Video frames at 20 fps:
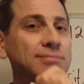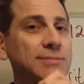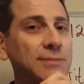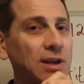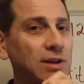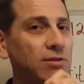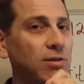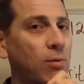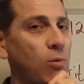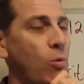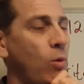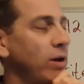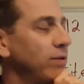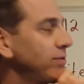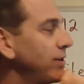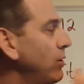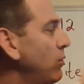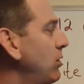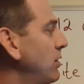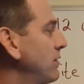Someone might
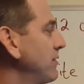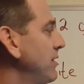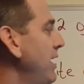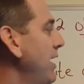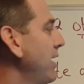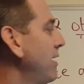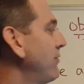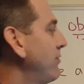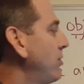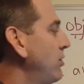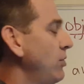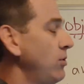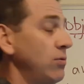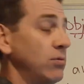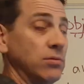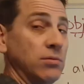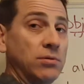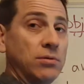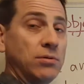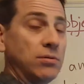say, well, it's negative 2.
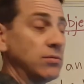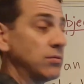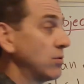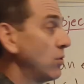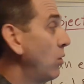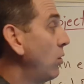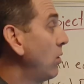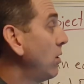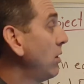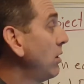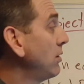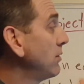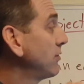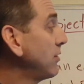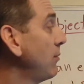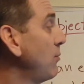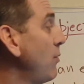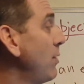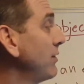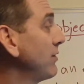Or
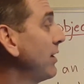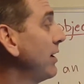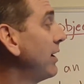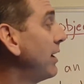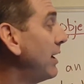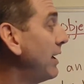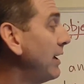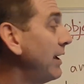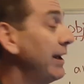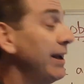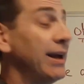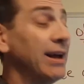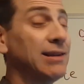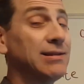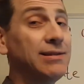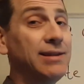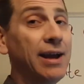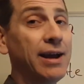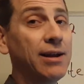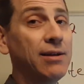someone might say, it's
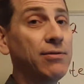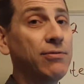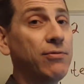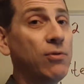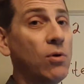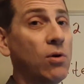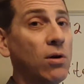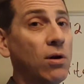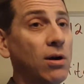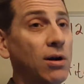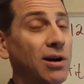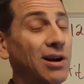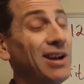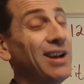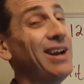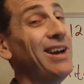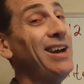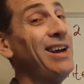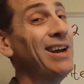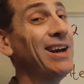negative 4.
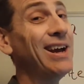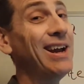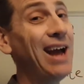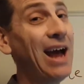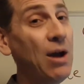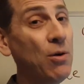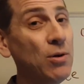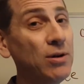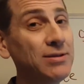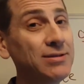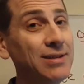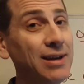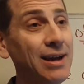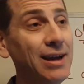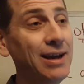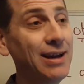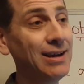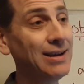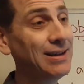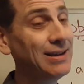And I would
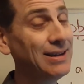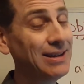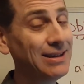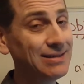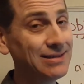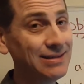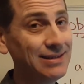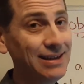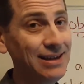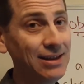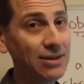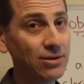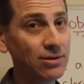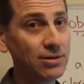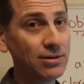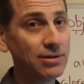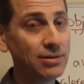say, it's neither.